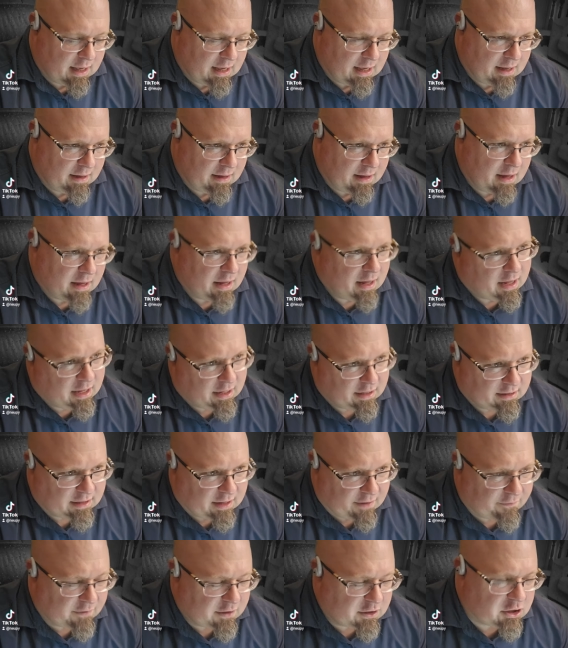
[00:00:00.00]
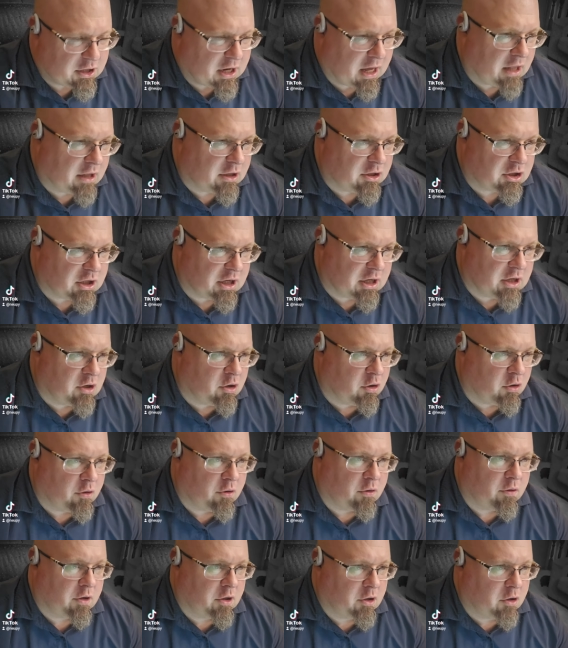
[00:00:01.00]
a, a, a definite challenge in
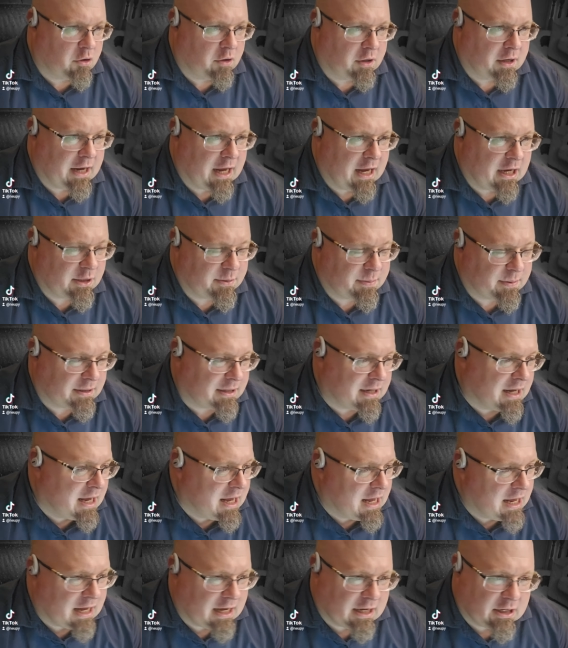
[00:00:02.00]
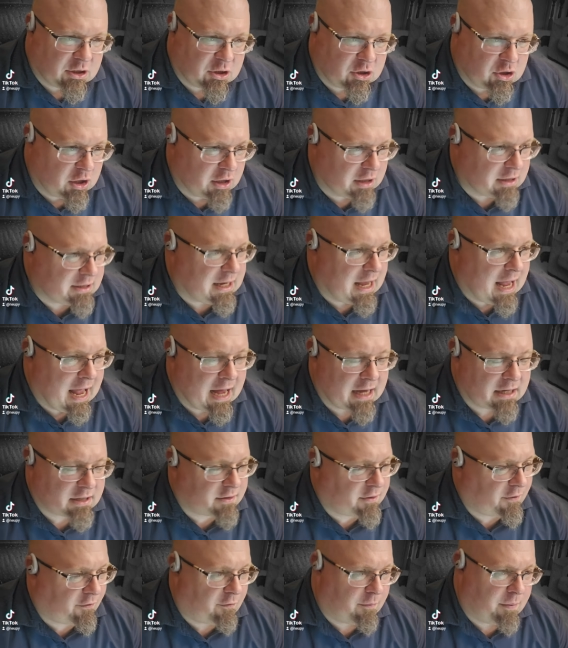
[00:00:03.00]
your, your engagement is just
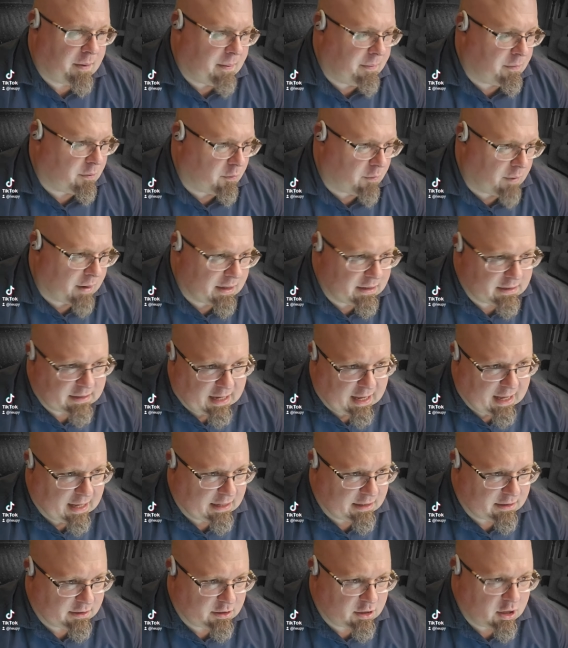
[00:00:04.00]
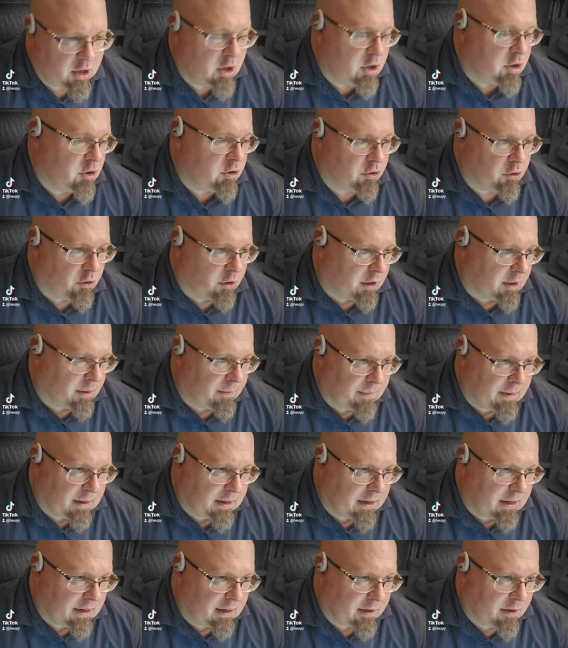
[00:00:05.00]
ask for people to raise hands during a
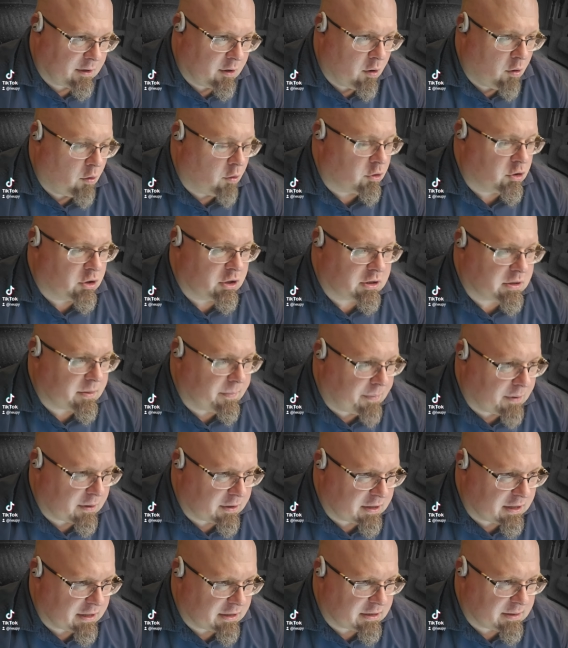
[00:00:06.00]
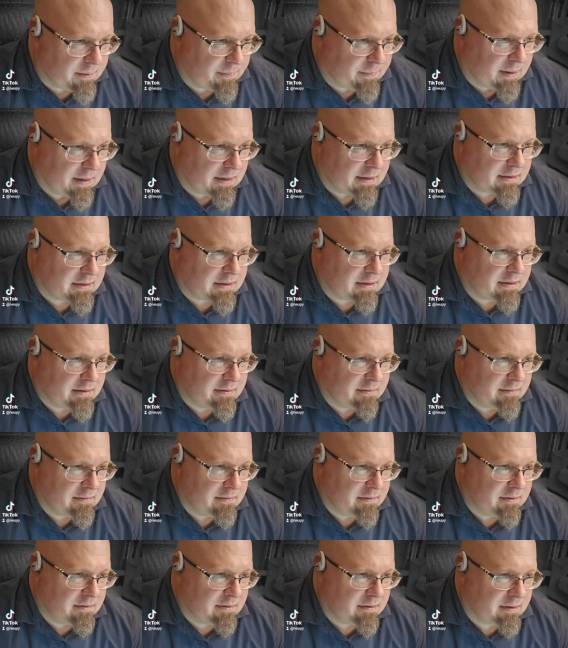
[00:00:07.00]
meeting or just to participate.
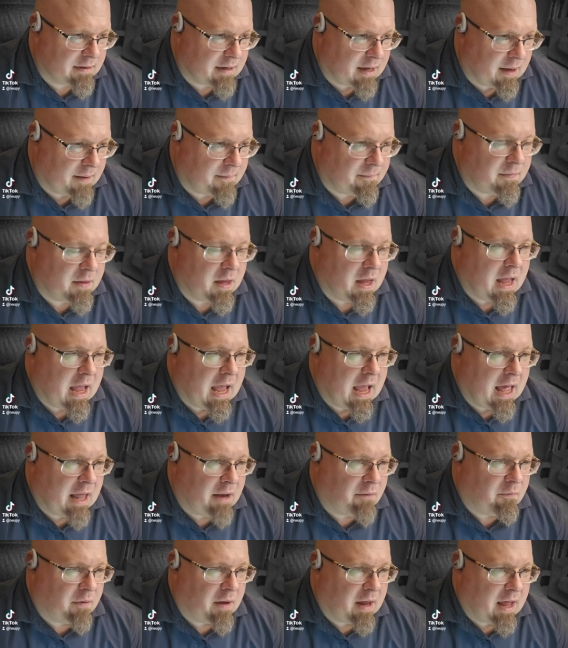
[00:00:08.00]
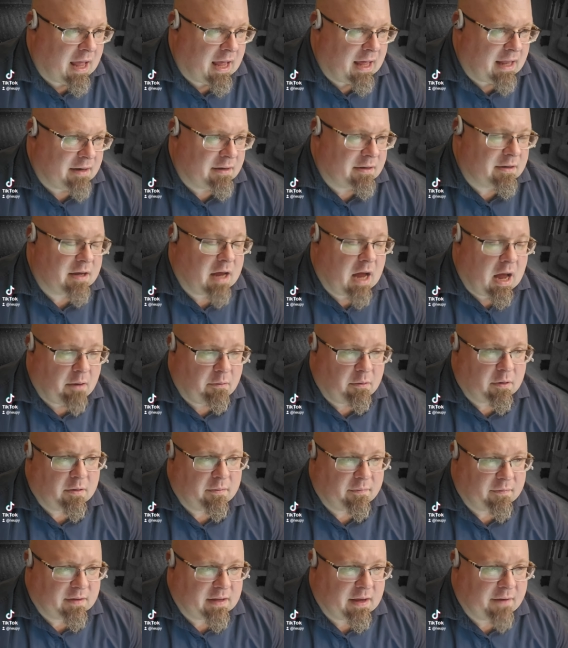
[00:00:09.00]
Okay? and and I
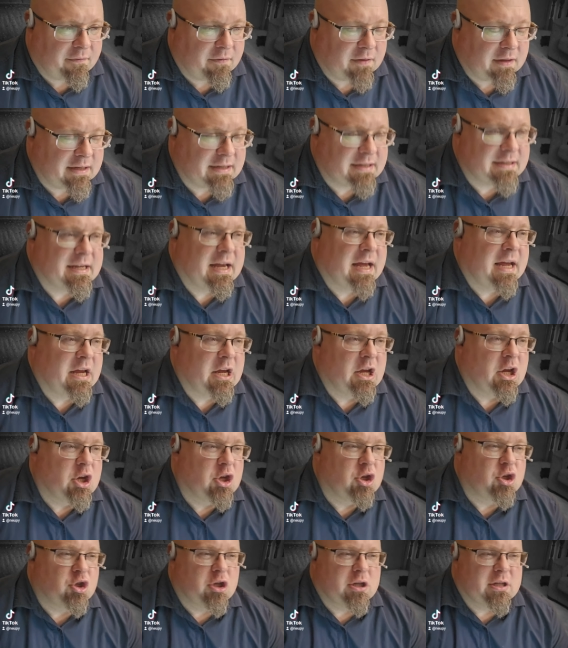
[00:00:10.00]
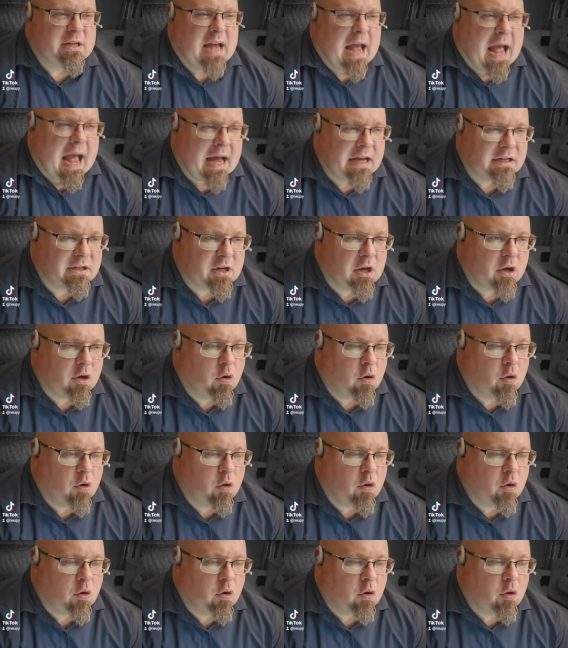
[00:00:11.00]
would definitely say just ask